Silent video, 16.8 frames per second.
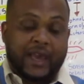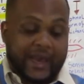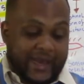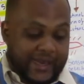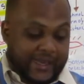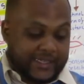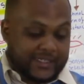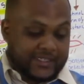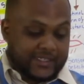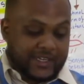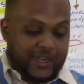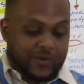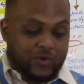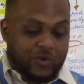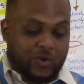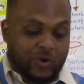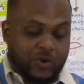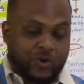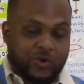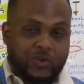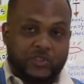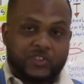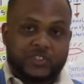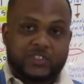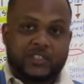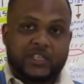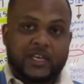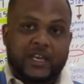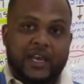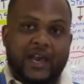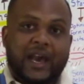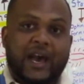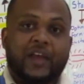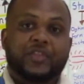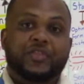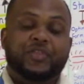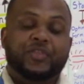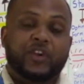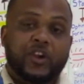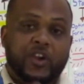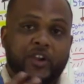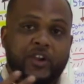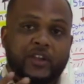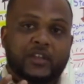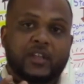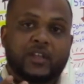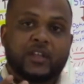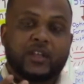has now caused a third